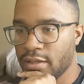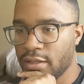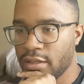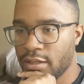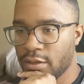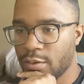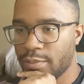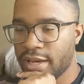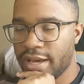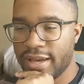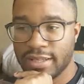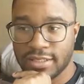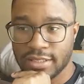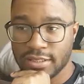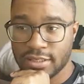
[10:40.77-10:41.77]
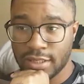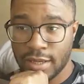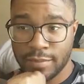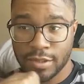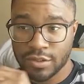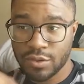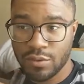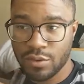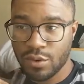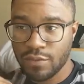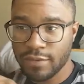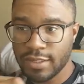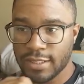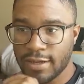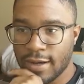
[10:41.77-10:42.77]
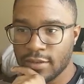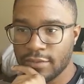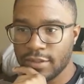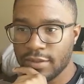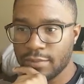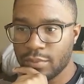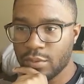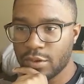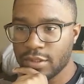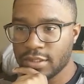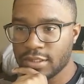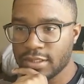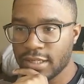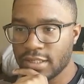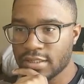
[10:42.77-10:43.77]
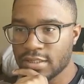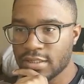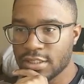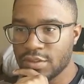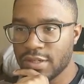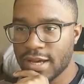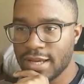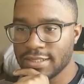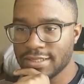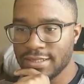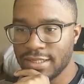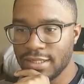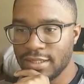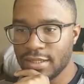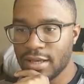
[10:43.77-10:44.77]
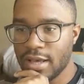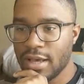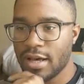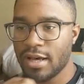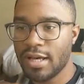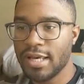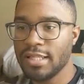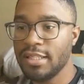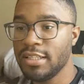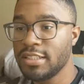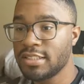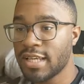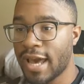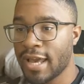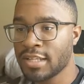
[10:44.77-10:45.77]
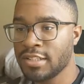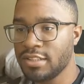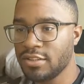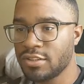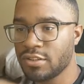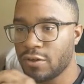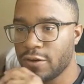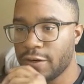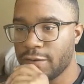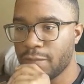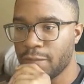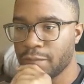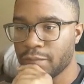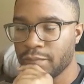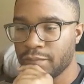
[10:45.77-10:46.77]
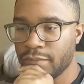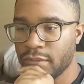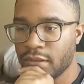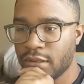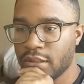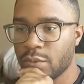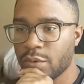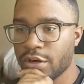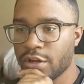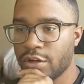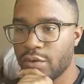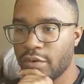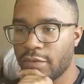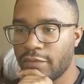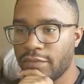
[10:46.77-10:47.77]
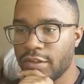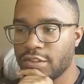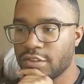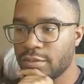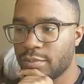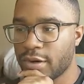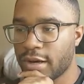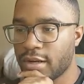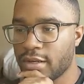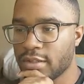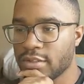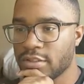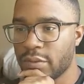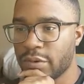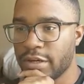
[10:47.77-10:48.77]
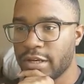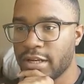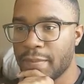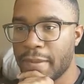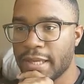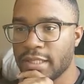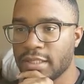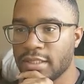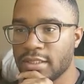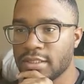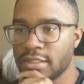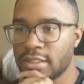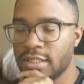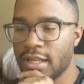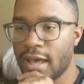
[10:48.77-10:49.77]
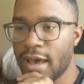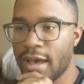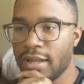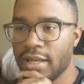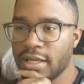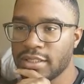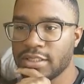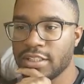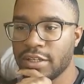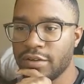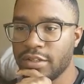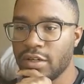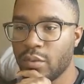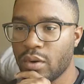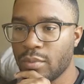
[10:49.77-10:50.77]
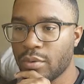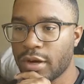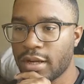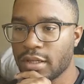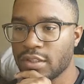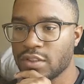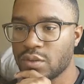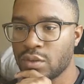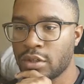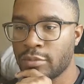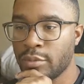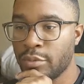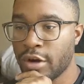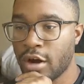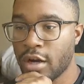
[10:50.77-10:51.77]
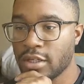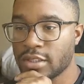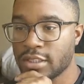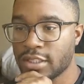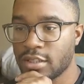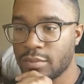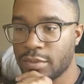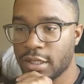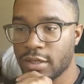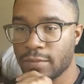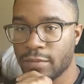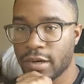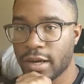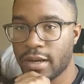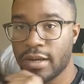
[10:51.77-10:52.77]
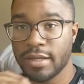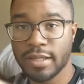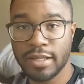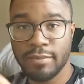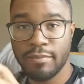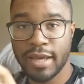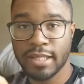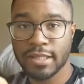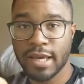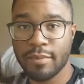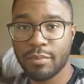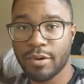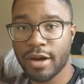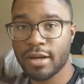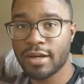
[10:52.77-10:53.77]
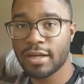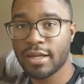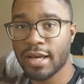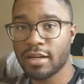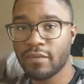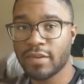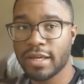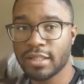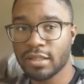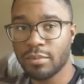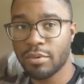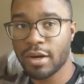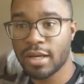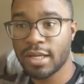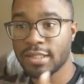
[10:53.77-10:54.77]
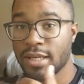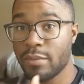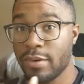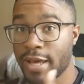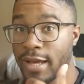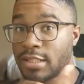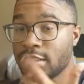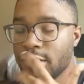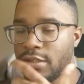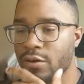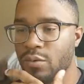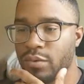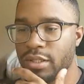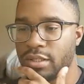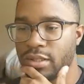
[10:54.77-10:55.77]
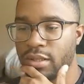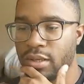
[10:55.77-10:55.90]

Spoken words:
gonna go back and I'm just going over like all of the important sections that you guys need, at least to actually start. And then we're going to do a featured product. So we're going to make this not necessarily a one product store, but we are just going to pick a product and make that product kind of like the product that we actually go with.